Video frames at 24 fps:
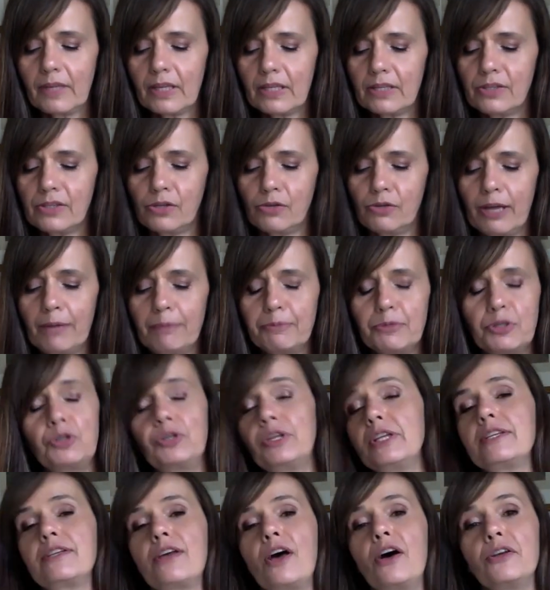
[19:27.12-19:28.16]
So
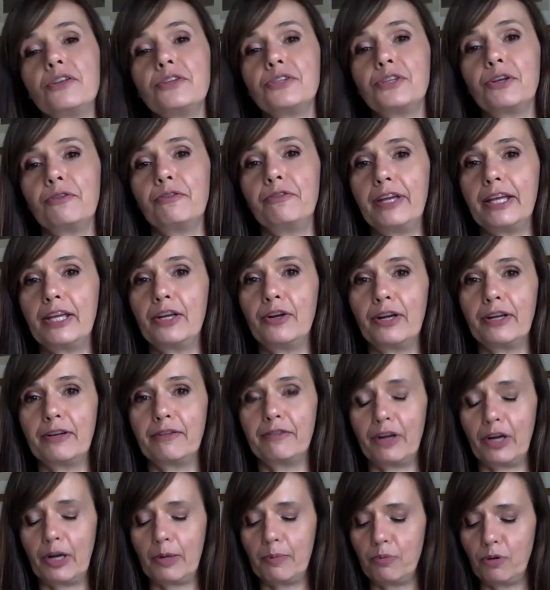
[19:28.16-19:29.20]
Neptune is also figuring
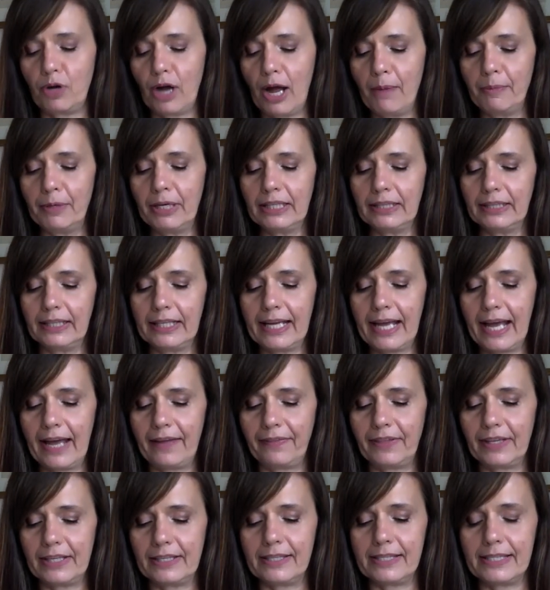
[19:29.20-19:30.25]
very prominently
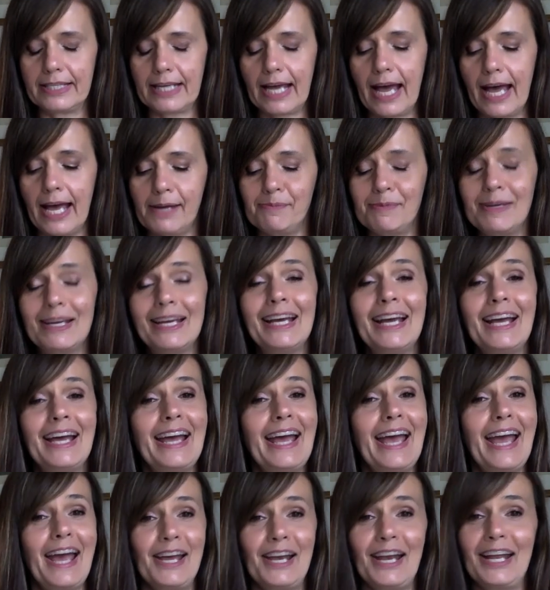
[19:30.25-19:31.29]
at this time.
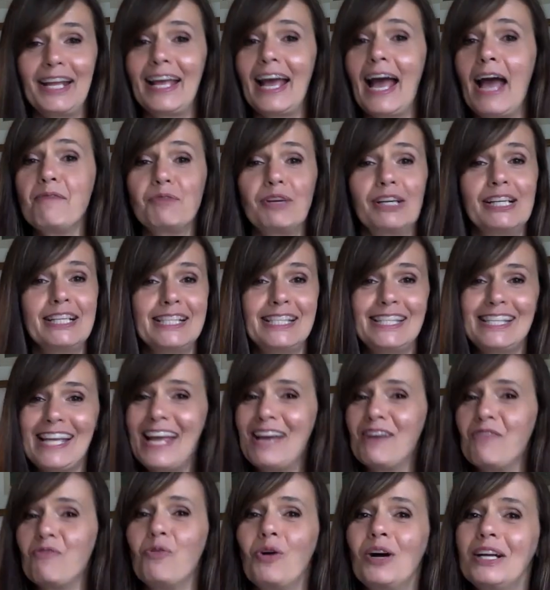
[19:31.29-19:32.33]
And I'm going to say
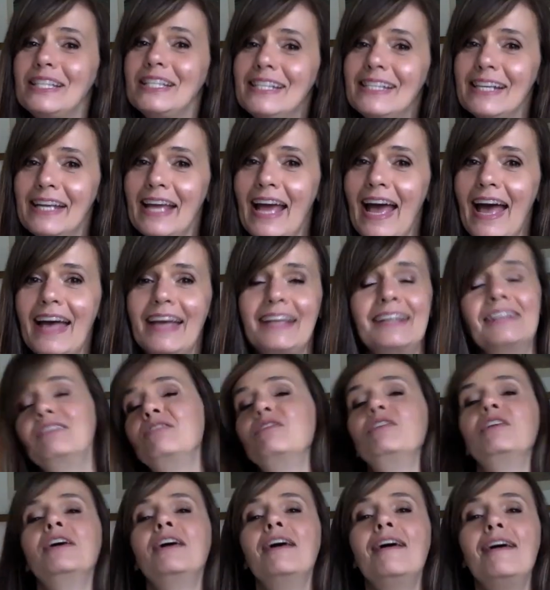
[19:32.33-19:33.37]
it once again,
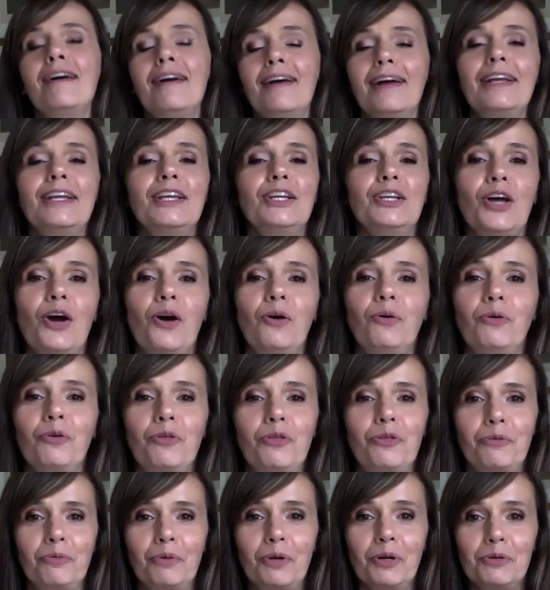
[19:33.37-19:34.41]

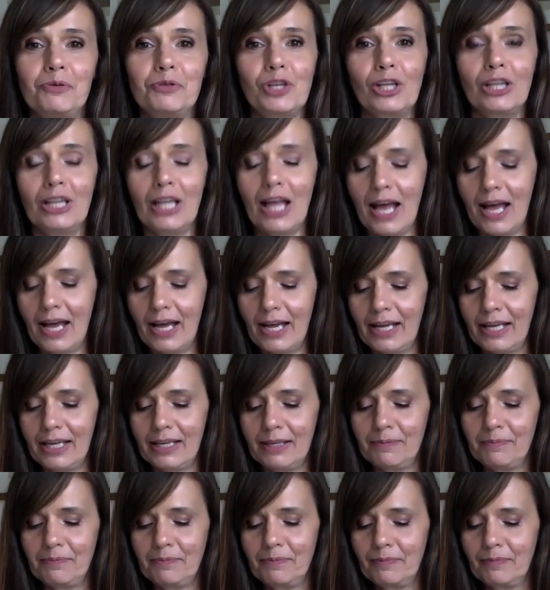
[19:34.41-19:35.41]
through July.